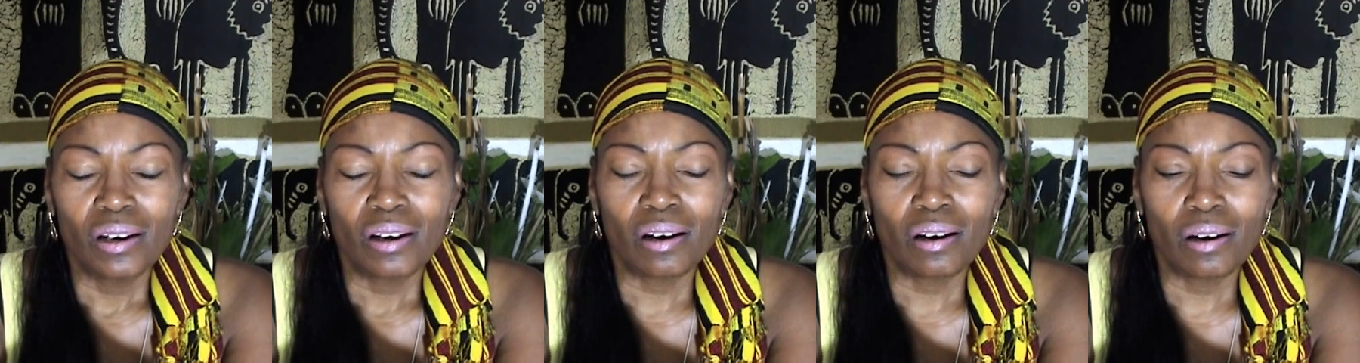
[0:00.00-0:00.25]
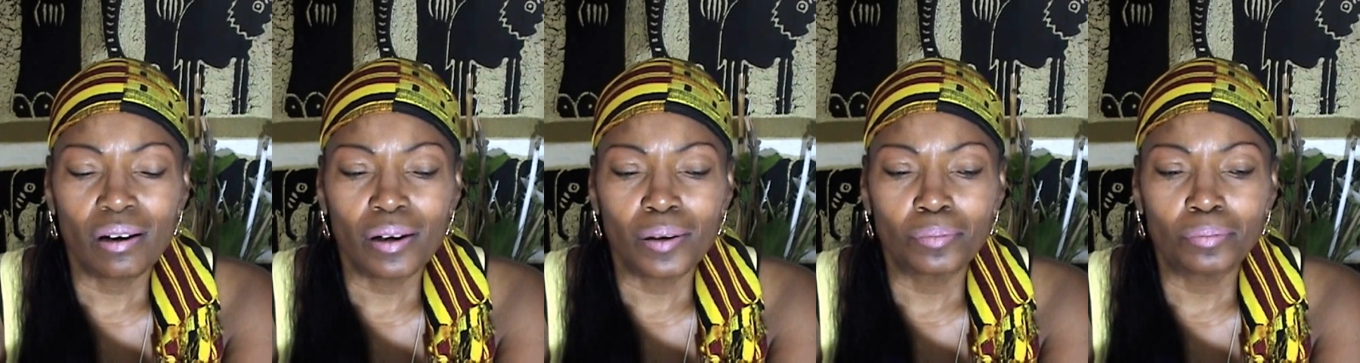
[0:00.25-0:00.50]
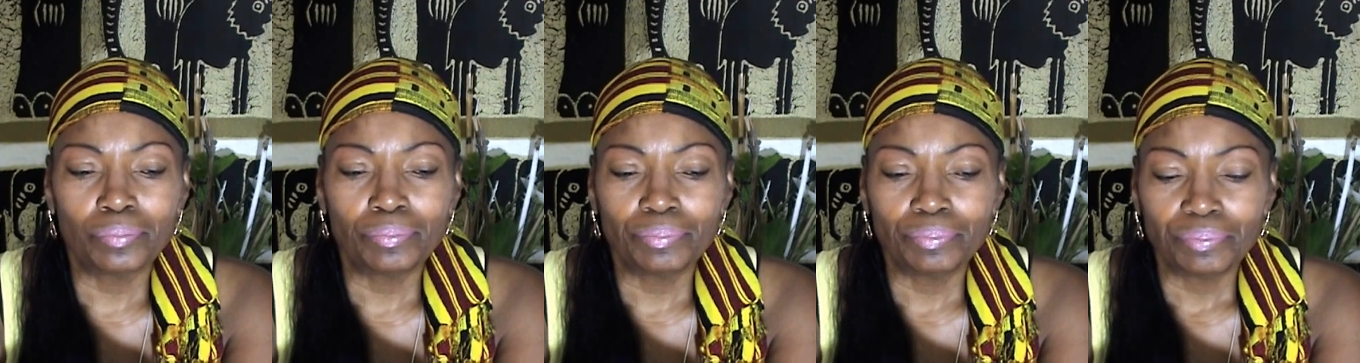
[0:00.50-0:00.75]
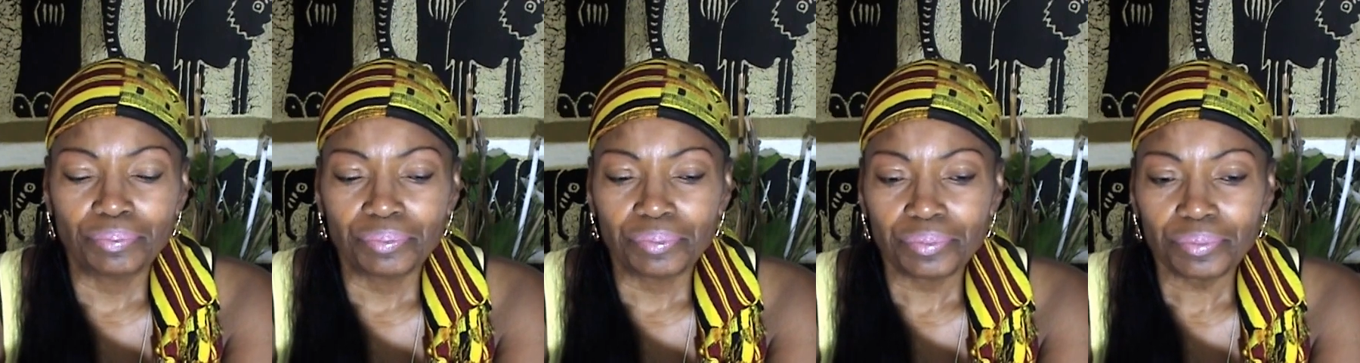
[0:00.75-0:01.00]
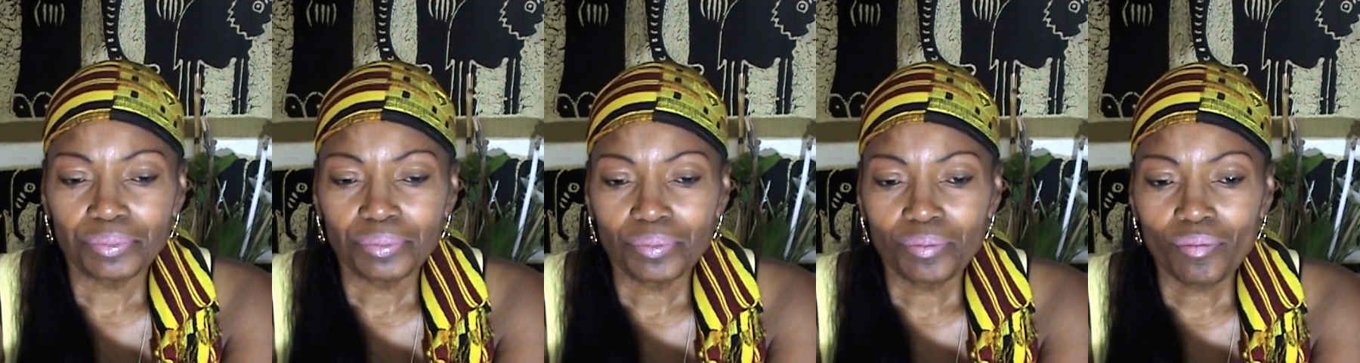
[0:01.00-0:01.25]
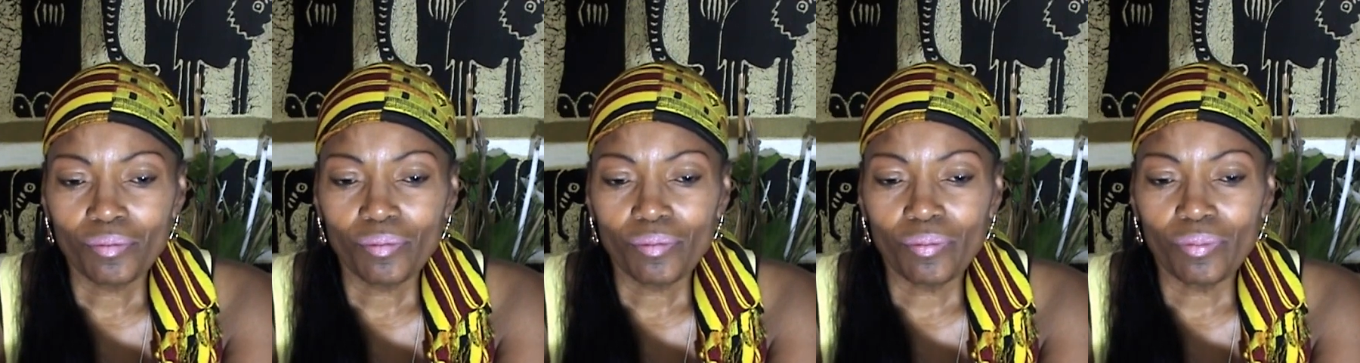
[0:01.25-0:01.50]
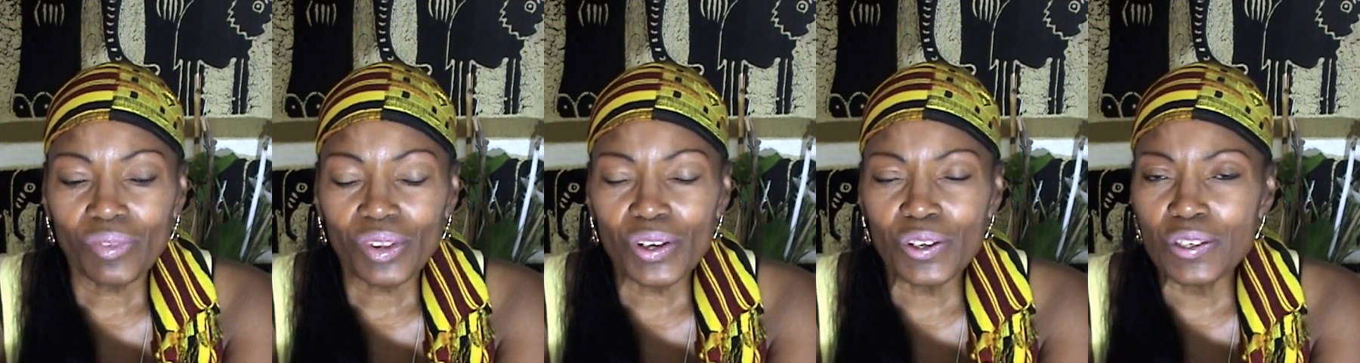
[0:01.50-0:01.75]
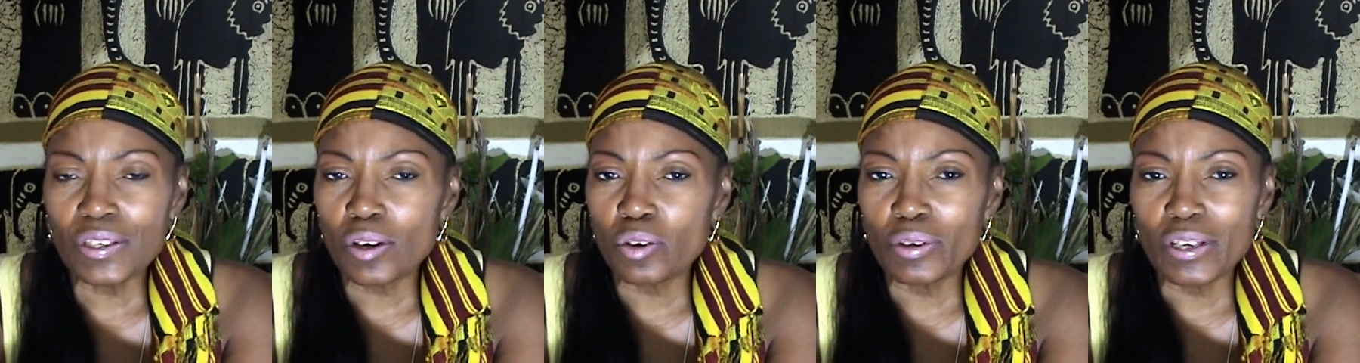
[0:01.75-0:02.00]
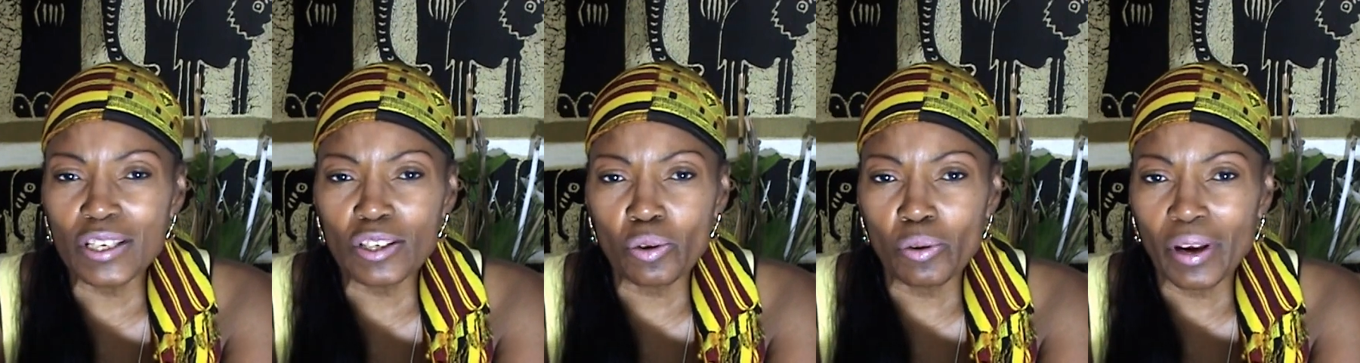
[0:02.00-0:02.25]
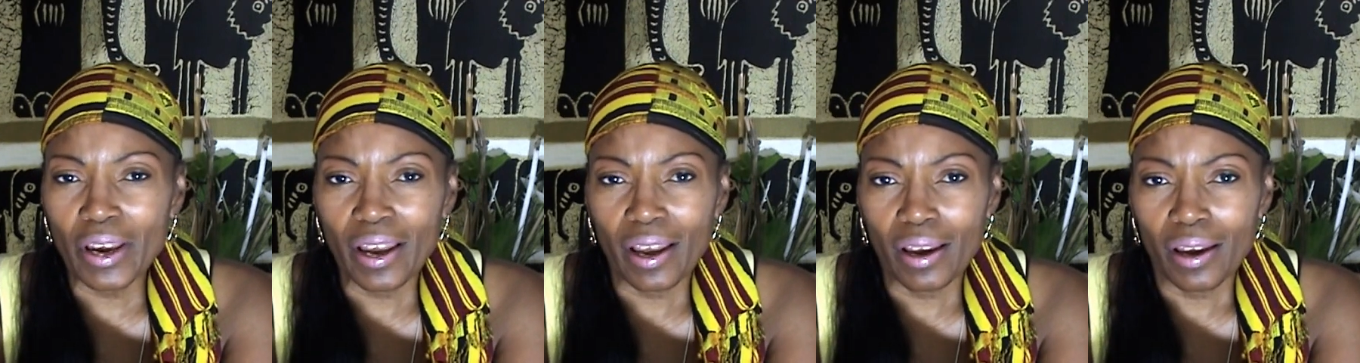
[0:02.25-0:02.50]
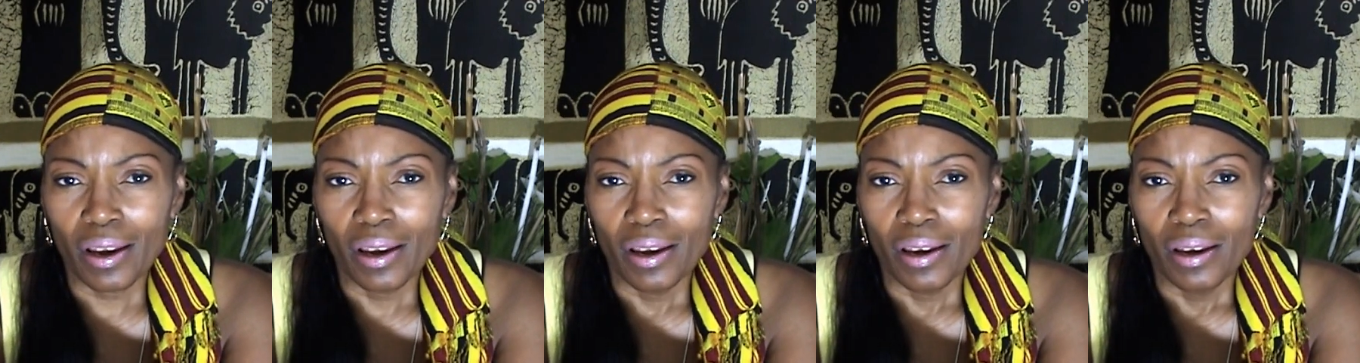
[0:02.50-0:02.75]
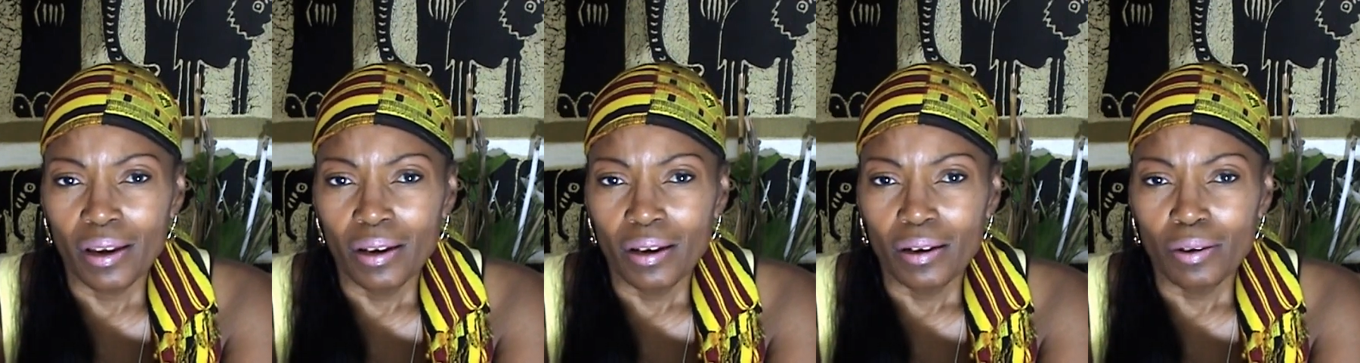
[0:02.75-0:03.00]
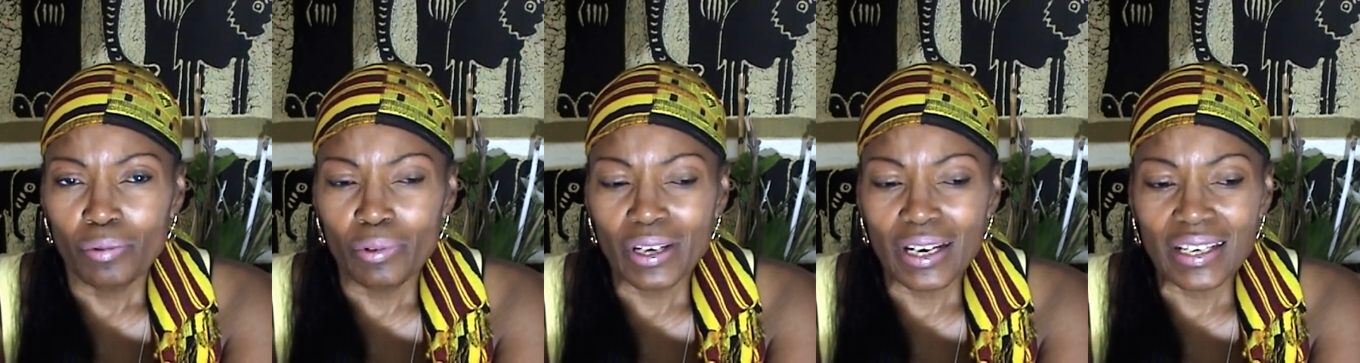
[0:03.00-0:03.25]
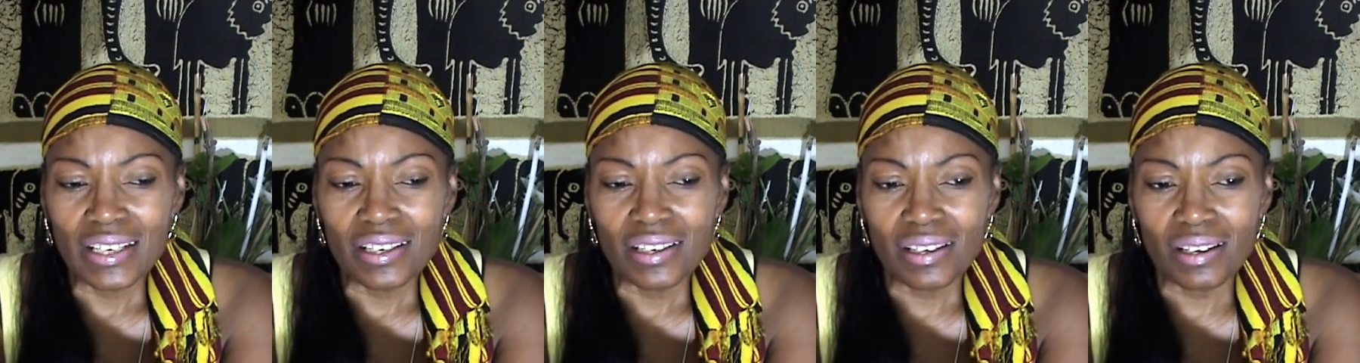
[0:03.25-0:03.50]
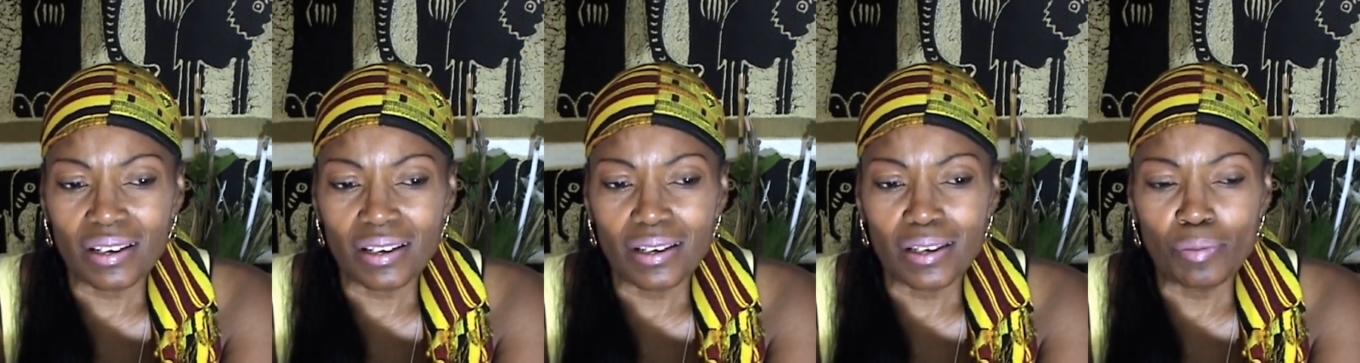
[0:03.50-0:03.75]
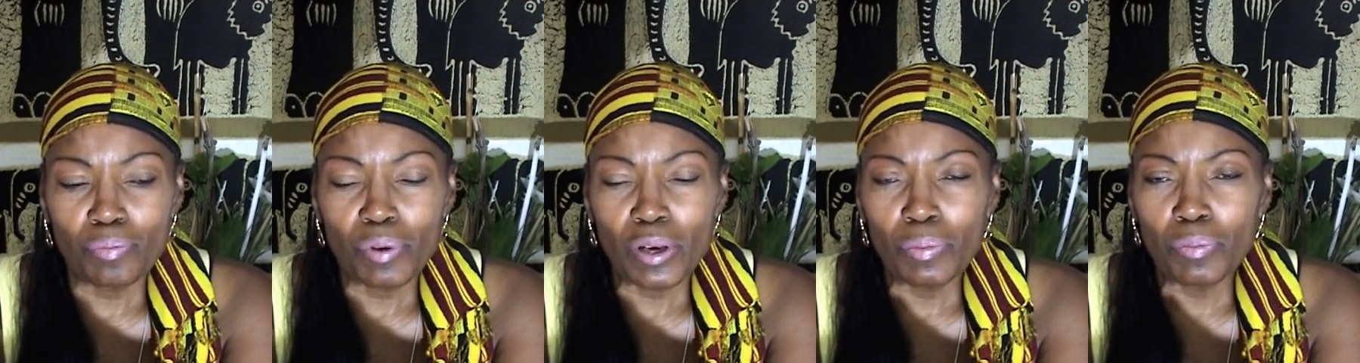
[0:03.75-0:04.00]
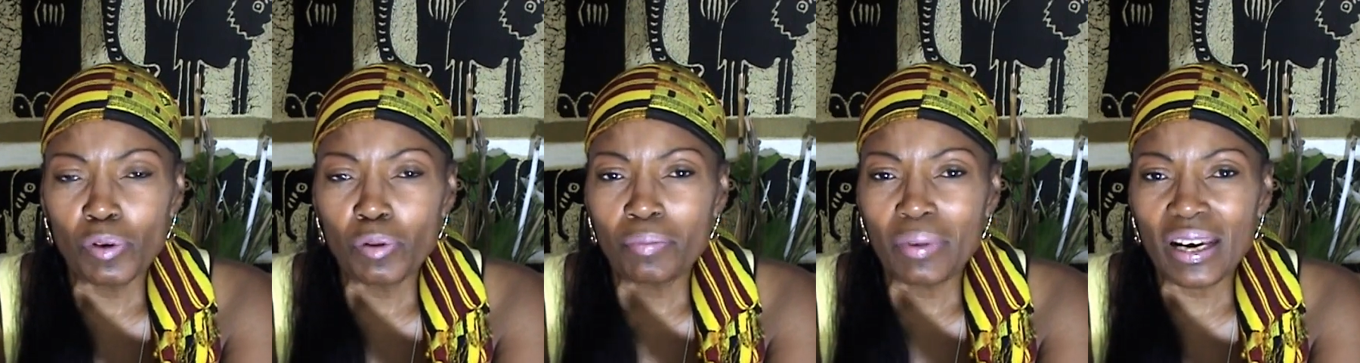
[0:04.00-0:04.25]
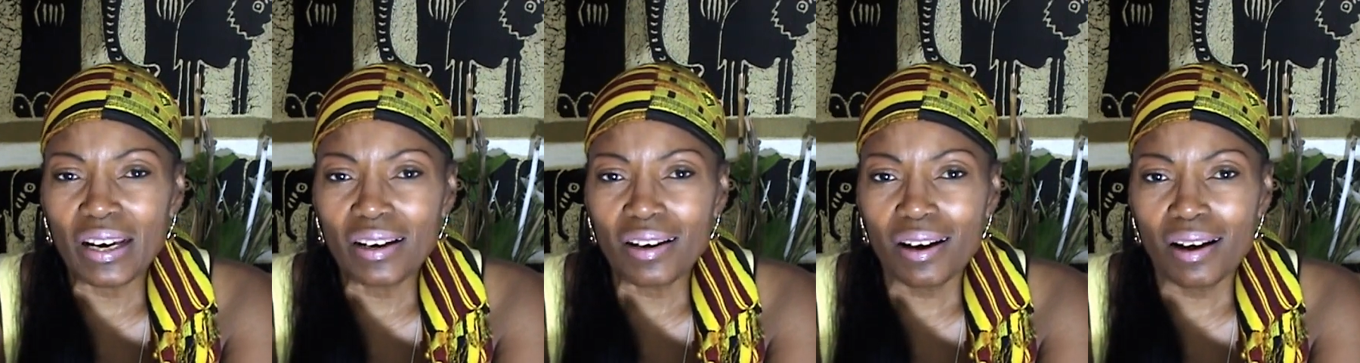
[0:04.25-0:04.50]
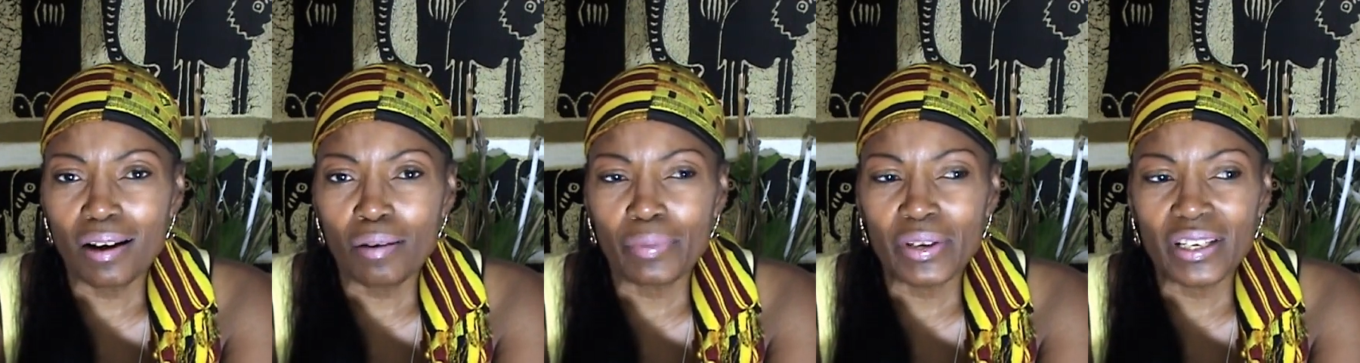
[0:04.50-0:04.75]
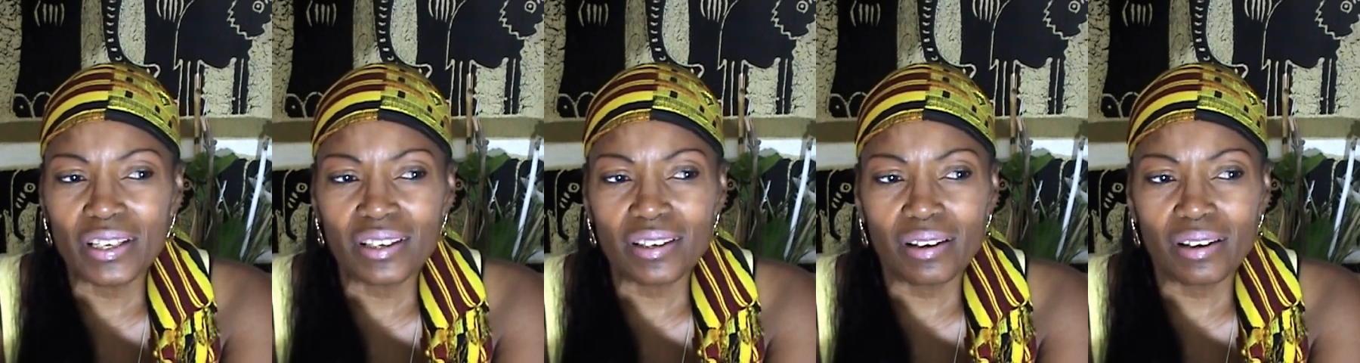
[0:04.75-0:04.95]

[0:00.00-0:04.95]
So it's okay when I see people make comments